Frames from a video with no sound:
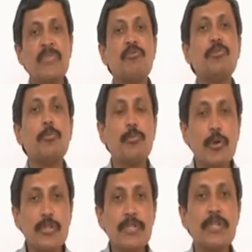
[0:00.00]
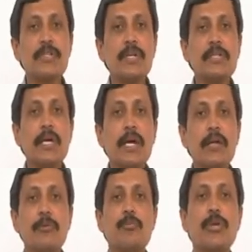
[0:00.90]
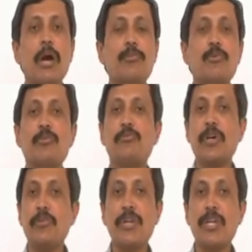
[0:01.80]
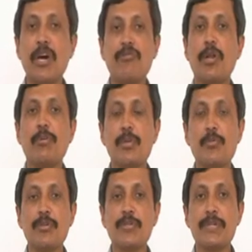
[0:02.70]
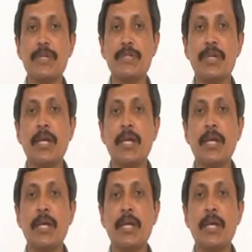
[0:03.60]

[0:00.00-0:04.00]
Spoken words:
Few processes are there, we have to be very careful about the processes.